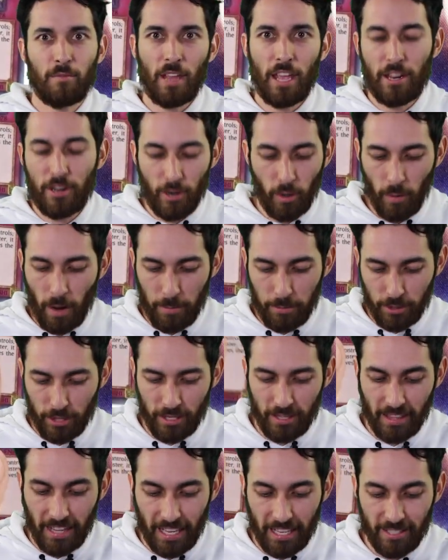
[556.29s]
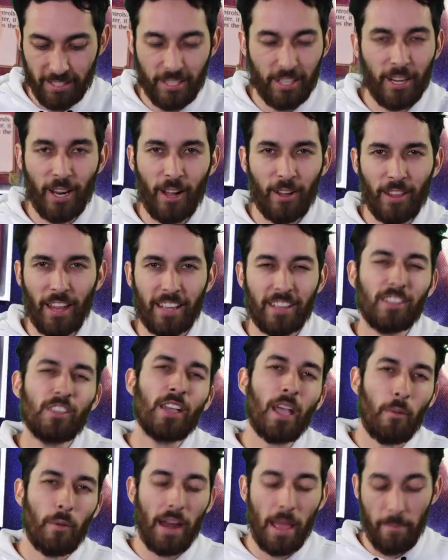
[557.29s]
interruption things, you know, like you
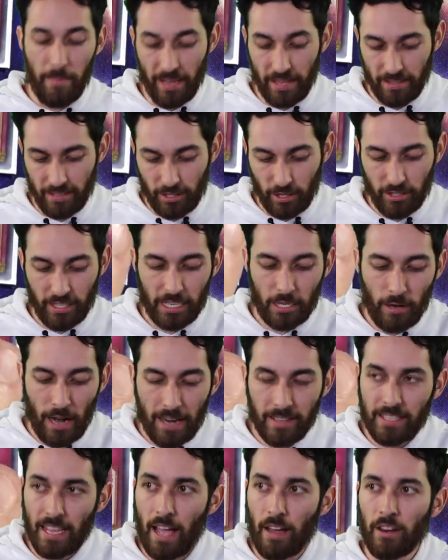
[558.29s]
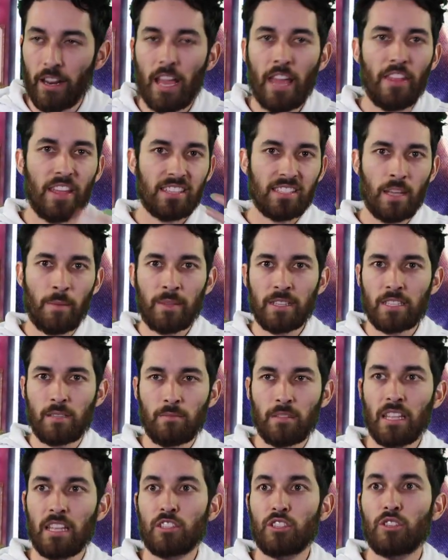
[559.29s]
get what I mean. So it's like Crackdown, they summon
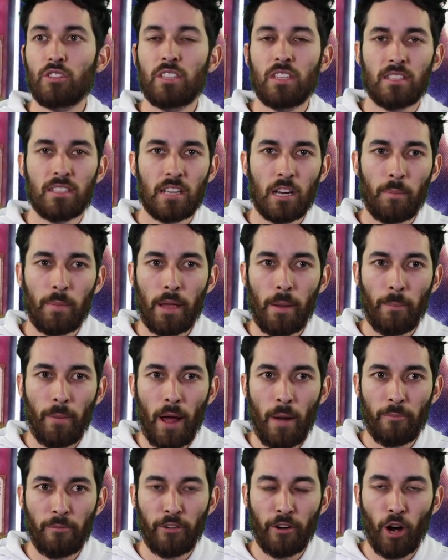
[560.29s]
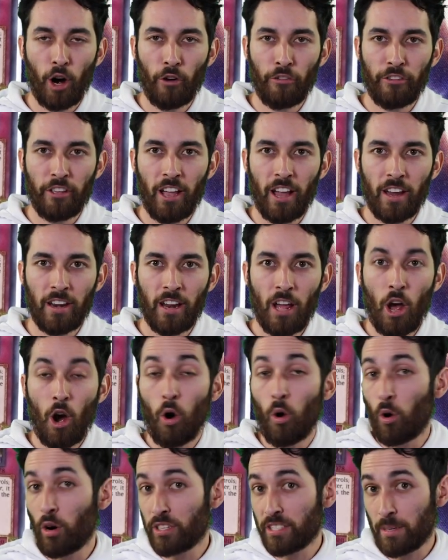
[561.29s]
something that you see is going to be a problem for Ophion
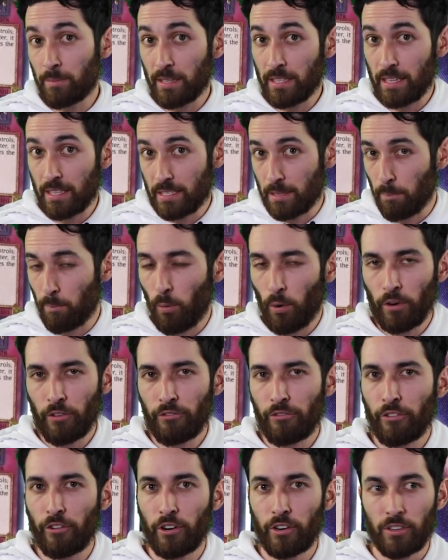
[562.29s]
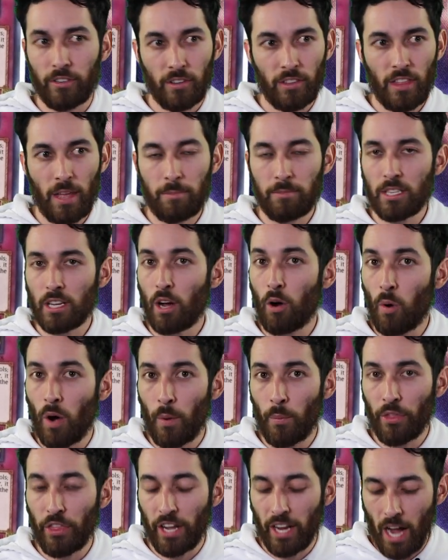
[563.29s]
or something that's important for them to go
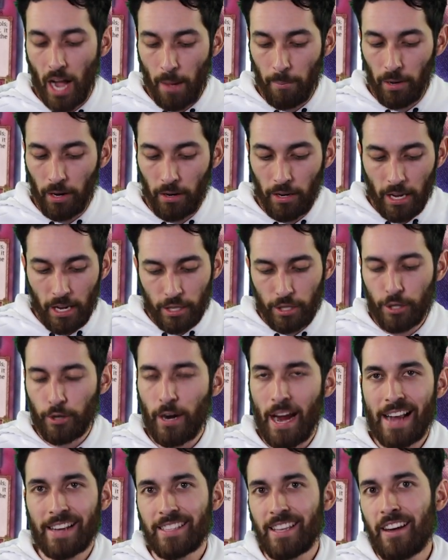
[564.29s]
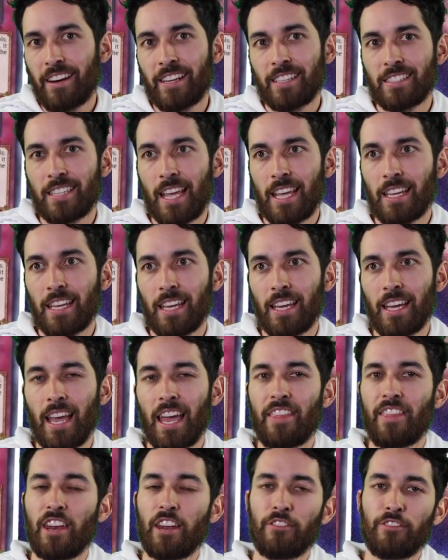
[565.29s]
on with the combo. You Crackdown it, take it,
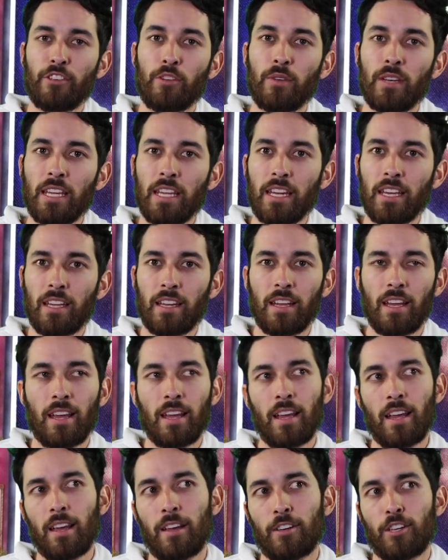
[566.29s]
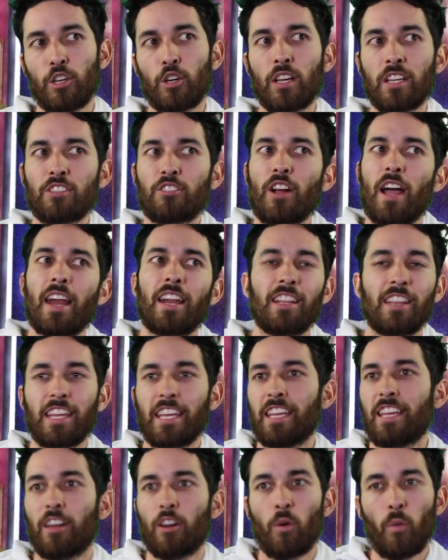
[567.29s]
and then if you need it, you can try to
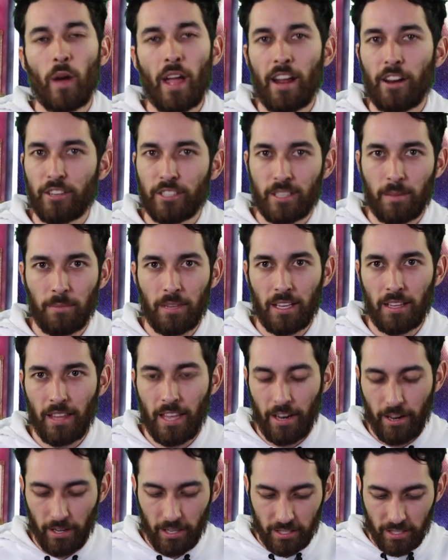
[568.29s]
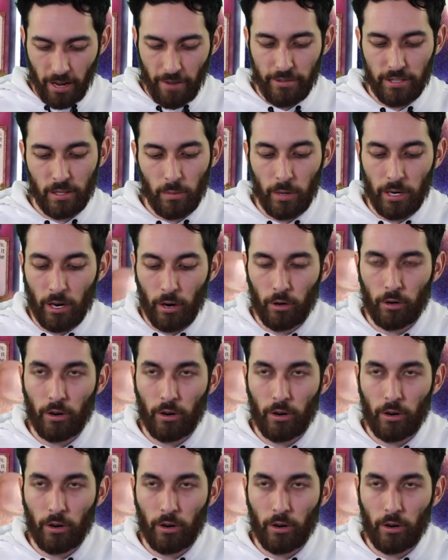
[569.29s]
link it away or something later, because obviously we know